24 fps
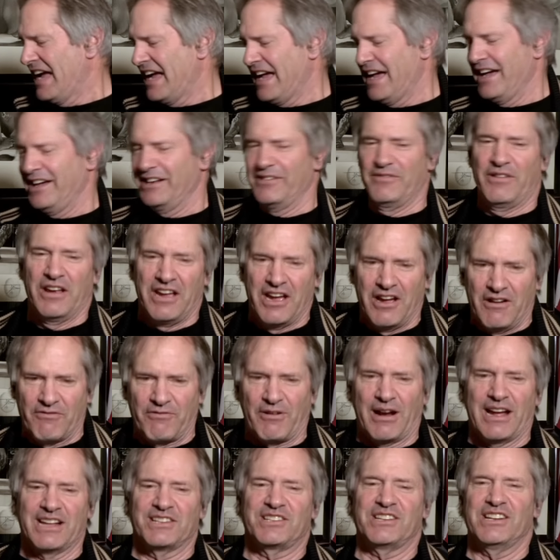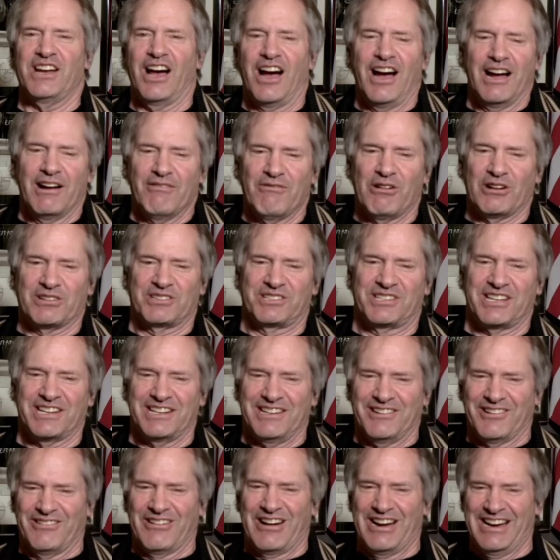and friends and I were
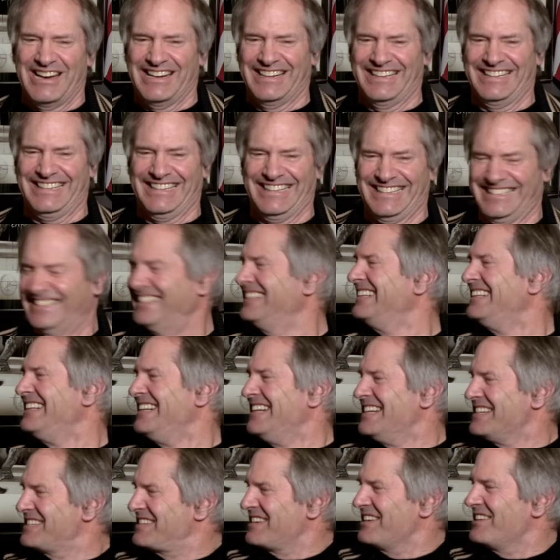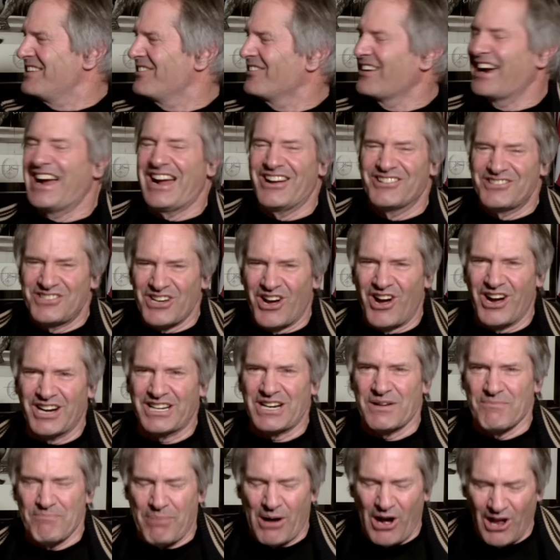sitting around
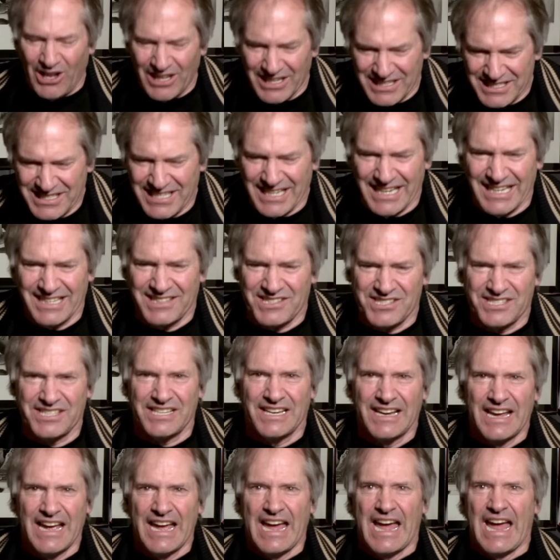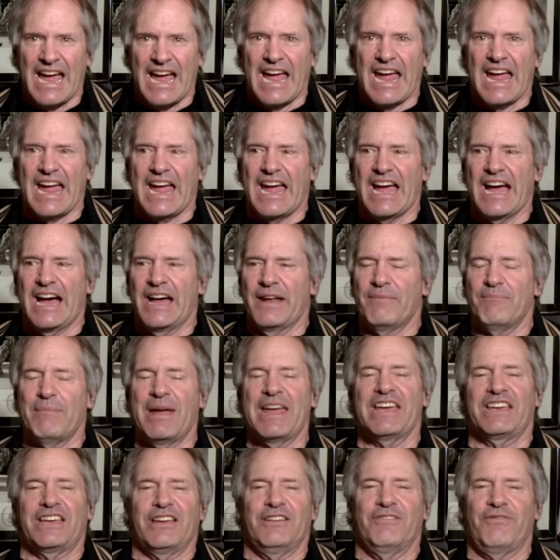talking politics and
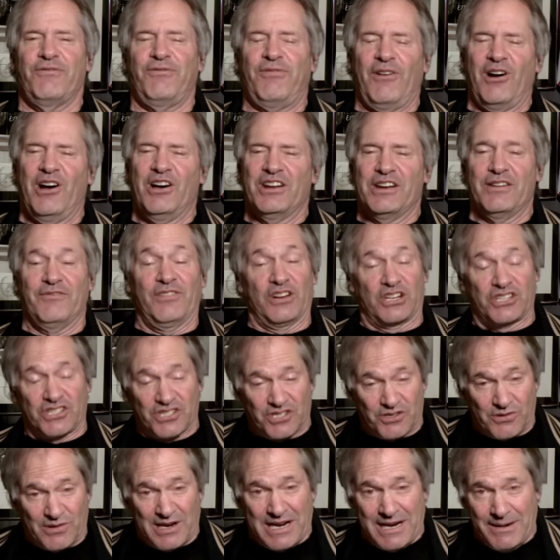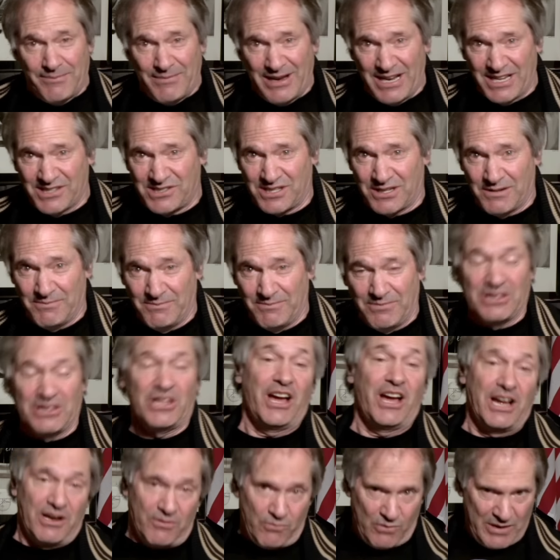making fun of extremism
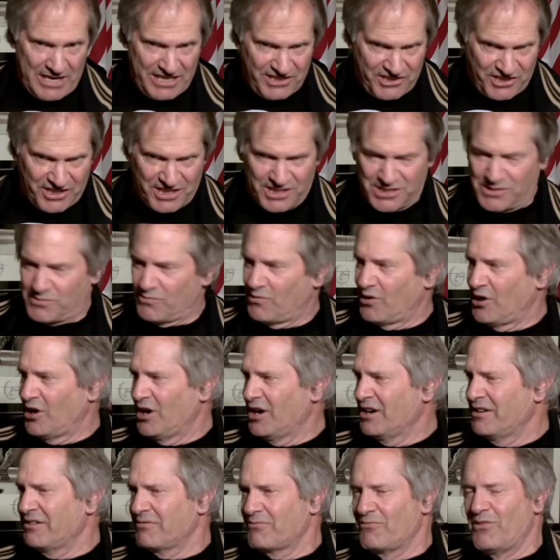like we just were.